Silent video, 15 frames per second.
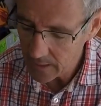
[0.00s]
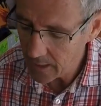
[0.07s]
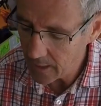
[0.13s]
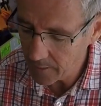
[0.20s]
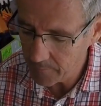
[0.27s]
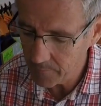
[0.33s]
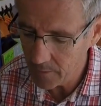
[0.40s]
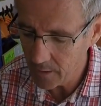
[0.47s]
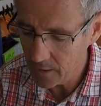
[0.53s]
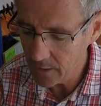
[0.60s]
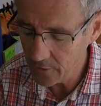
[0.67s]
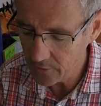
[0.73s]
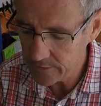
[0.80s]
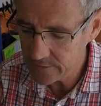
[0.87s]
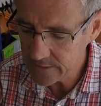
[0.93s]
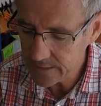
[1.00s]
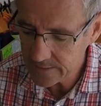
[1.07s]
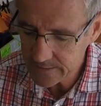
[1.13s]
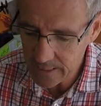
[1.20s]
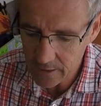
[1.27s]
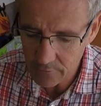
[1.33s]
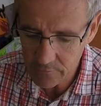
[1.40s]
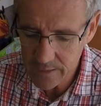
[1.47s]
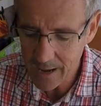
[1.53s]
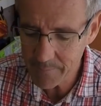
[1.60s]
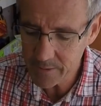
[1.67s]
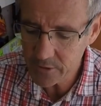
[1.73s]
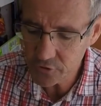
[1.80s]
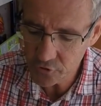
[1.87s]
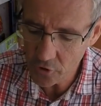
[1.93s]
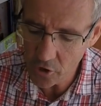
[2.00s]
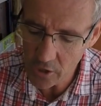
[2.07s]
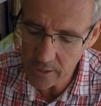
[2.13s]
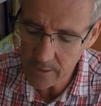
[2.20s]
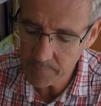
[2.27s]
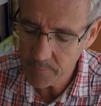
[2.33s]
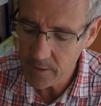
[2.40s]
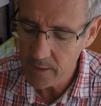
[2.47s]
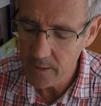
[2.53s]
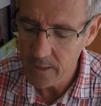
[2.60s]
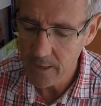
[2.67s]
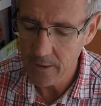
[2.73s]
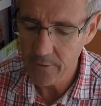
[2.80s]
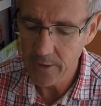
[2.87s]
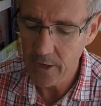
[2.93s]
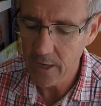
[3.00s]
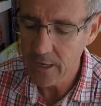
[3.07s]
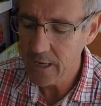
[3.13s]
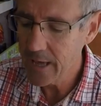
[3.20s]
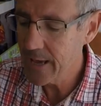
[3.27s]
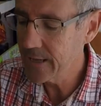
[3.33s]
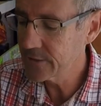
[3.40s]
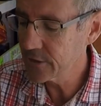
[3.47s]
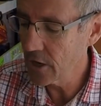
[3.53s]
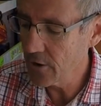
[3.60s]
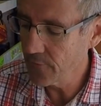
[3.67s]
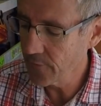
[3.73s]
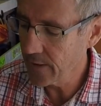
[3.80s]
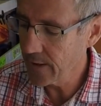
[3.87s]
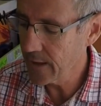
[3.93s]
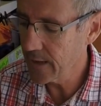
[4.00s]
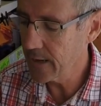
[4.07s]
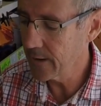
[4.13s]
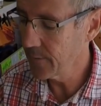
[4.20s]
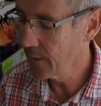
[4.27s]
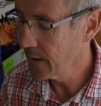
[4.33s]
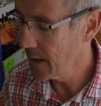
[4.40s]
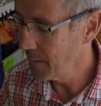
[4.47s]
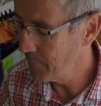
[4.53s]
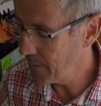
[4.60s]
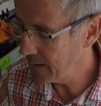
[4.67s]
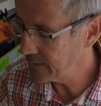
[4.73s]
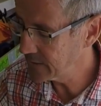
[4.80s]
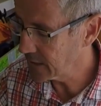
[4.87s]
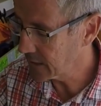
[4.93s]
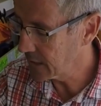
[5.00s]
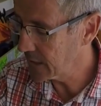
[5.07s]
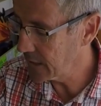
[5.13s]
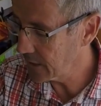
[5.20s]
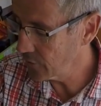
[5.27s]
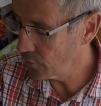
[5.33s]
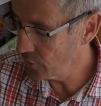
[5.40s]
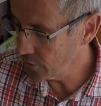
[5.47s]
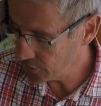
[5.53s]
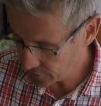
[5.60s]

I lay it on a tea towel, dab it dry, and then I lay it over here, and basically all you